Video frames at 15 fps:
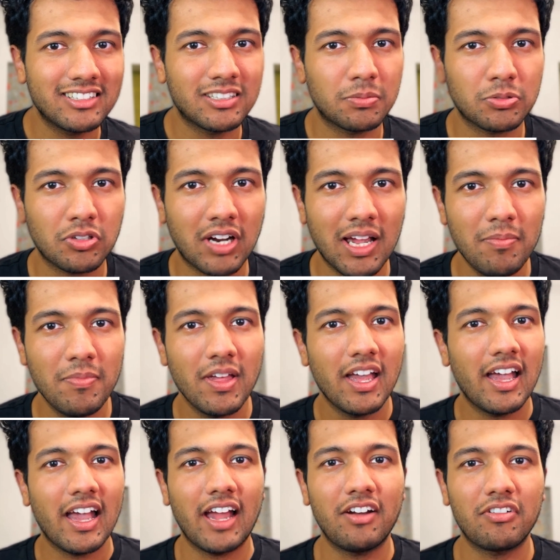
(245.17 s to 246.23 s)
and subscribe
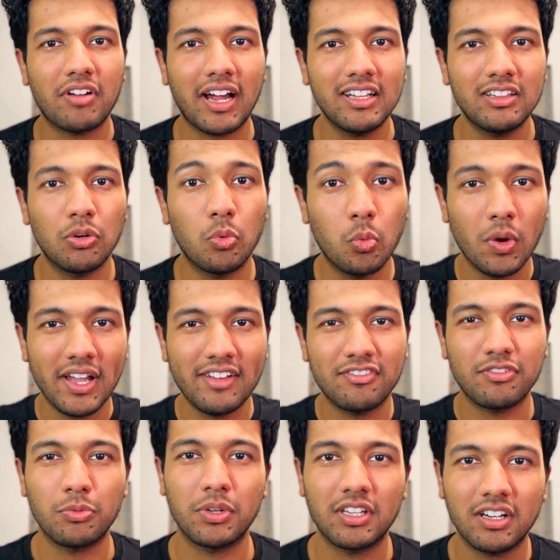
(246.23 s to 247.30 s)
and ride the
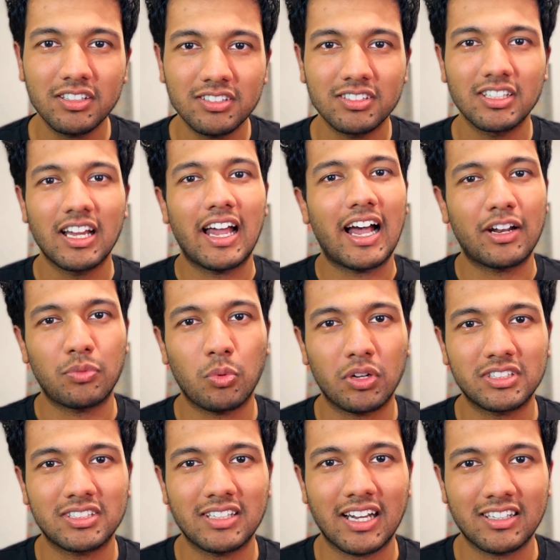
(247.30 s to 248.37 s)
wave with us at
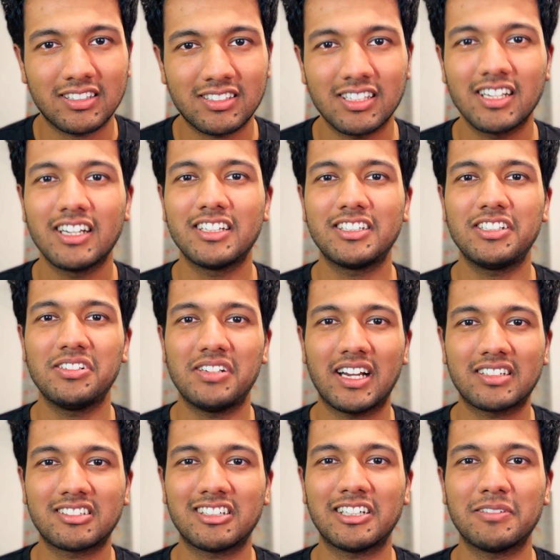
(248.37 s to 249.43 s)
What's Next. See you
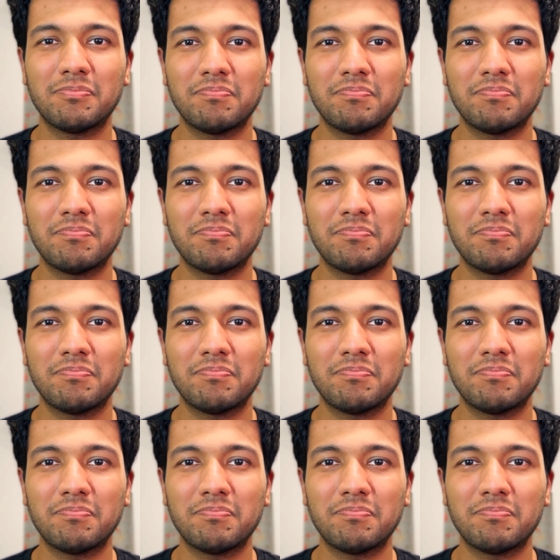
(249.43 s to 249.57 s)
next time.